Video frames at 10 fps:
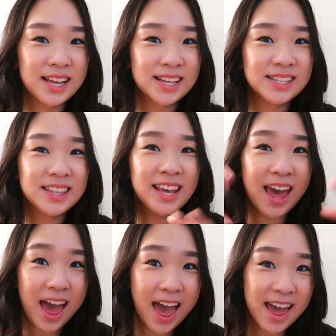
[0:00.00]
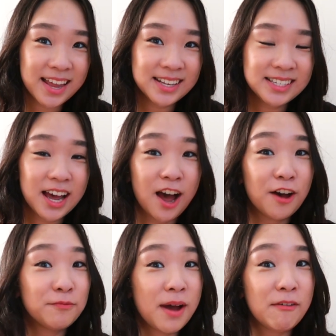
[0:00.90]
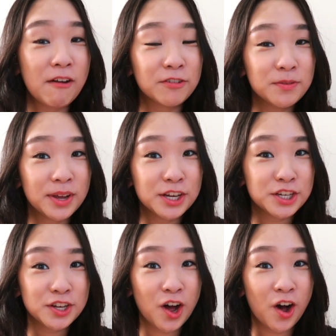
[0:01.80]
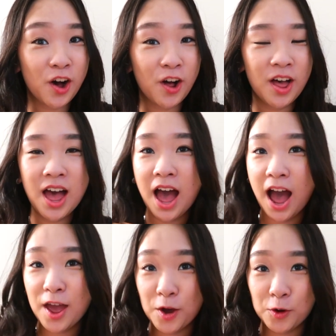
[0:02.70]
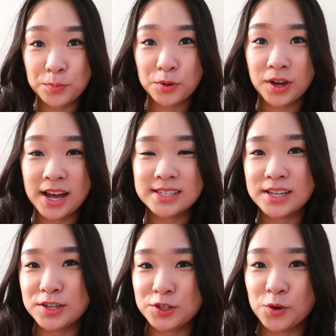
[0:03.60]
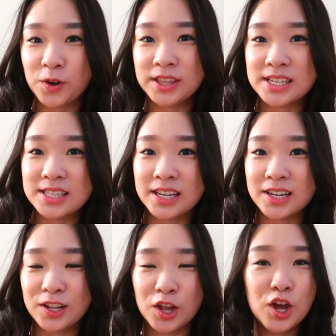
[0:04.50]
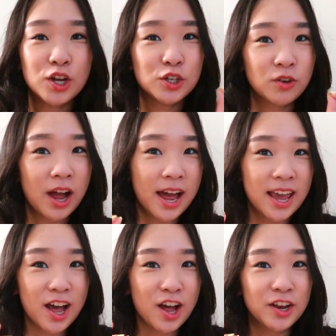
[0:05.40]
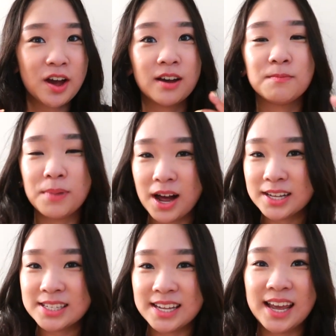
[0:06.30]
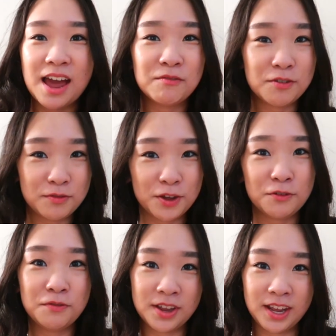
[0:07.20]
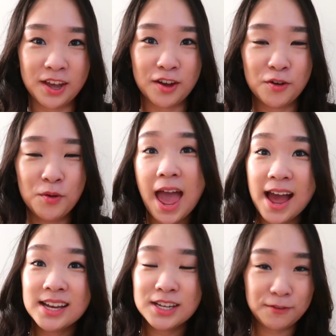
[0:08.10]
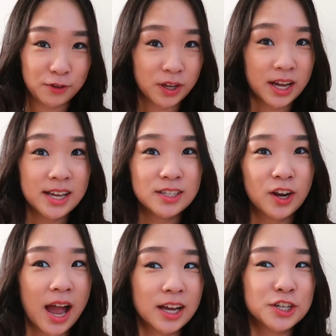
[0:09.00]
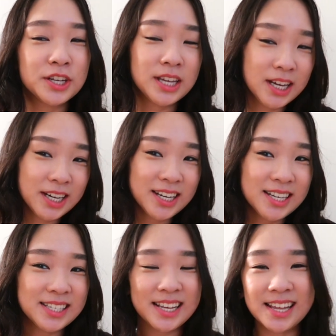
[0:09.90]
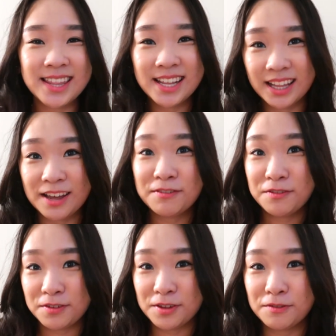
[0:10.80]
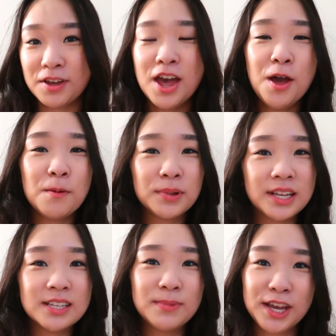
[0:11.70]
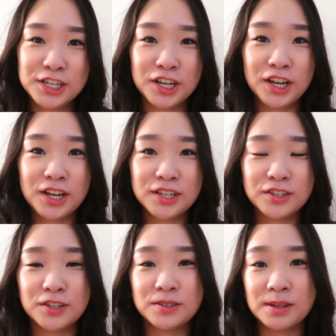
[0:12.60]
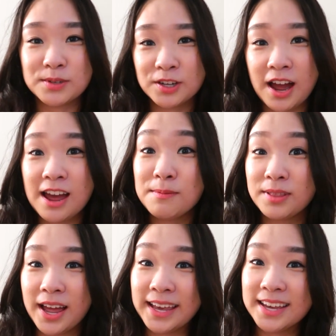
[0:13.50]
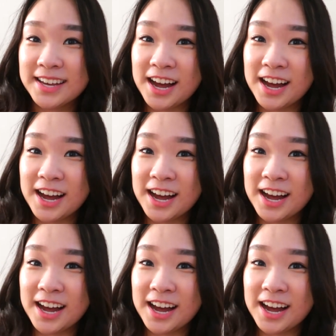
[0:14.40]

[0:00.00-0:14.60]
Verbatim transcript: is the end of my Reformation haul. I hope you guys enjoy this little try-on, unboxing, and review video. And if you guys are actually curious in the life of Viv, please make sure to subscribe, like, and